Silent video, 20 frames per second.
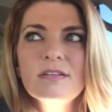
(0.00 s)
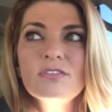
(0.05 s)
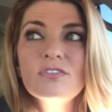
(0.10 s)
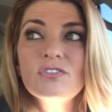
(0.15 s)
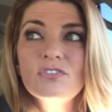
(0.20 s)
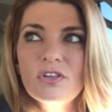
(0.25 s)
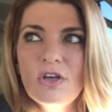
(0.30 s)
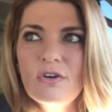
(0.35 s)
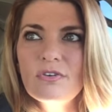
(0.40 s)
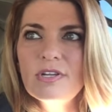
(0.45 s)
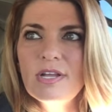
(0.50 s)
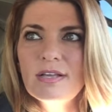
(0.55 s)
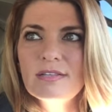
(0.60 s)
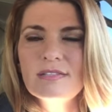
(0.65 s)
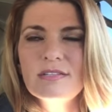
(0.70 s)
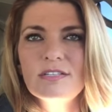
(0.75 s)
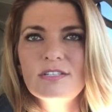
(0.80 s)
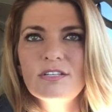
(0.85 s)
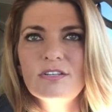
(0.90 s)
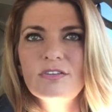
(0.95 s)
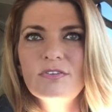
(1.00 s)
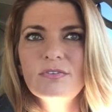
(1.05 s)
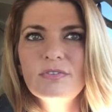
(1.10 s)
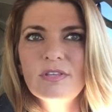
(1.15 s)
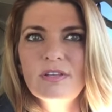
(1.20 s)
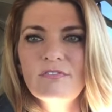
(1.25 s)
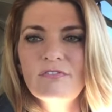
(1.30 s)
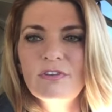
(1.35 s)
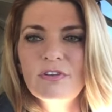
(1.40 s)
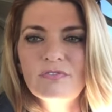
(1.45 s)
so destitute
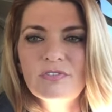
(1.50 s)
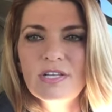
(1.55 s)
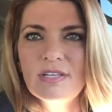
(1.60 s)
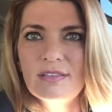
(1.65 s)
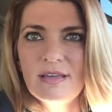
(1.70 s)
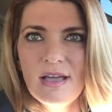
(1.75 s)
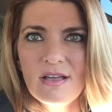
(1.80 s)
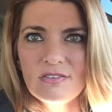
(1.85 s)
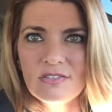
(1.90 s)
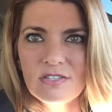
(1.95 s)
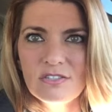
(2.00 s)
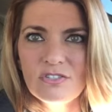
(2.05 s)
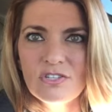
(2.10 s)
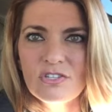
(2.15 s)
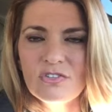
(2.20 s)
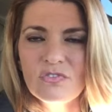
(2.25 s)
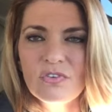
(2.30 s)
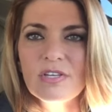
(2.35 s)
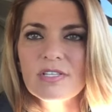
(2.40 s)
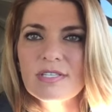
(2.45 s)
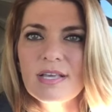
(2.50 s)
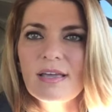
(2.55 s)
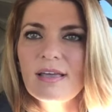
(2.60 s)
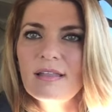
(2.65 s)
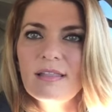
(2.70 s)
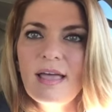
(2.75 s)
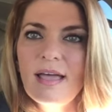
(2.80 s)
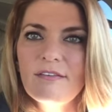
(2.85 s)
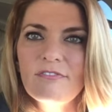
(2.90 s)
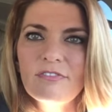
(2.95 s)
that $50,000 just feels like
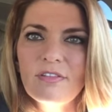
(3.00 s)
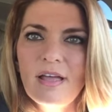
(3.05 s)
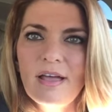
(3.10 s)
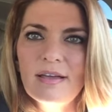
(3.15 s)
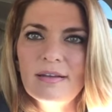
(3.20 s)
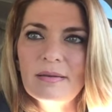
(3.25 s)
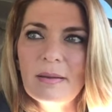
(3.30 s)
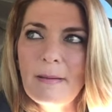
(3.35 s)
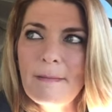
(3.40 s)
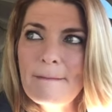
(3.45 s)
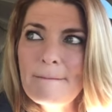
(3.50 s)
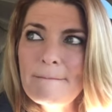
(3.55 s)
a lifeline.